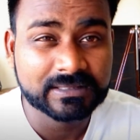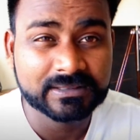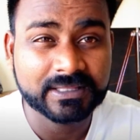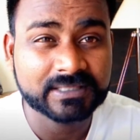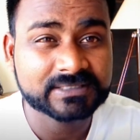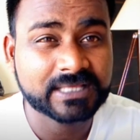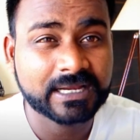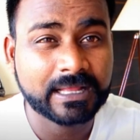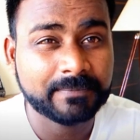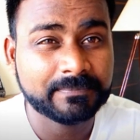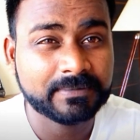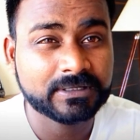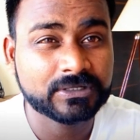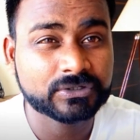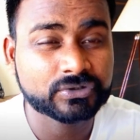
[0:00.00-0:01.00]
things are
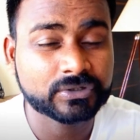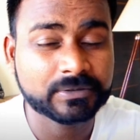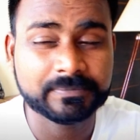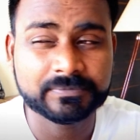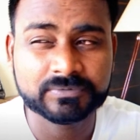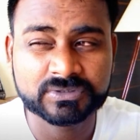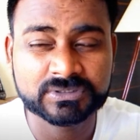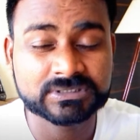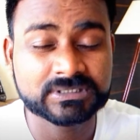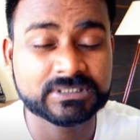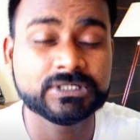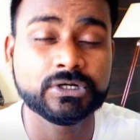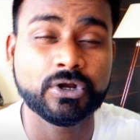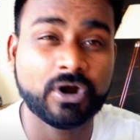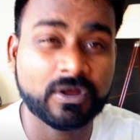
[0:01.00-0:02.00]
happening in cryptocurrency.
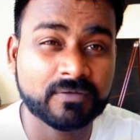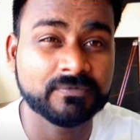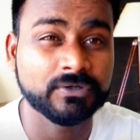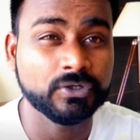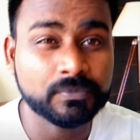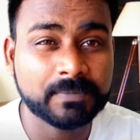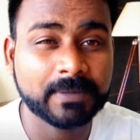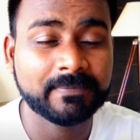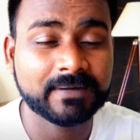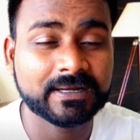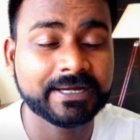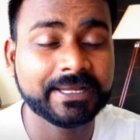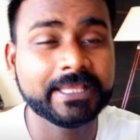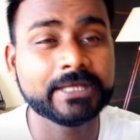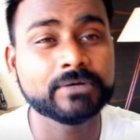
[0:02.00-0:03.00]
A lot of new people are
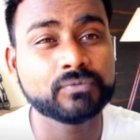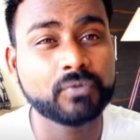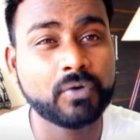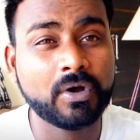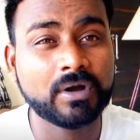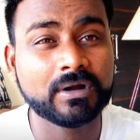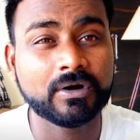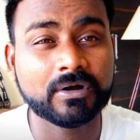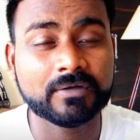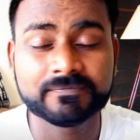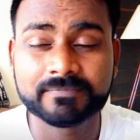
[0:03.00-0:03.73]
getting involved.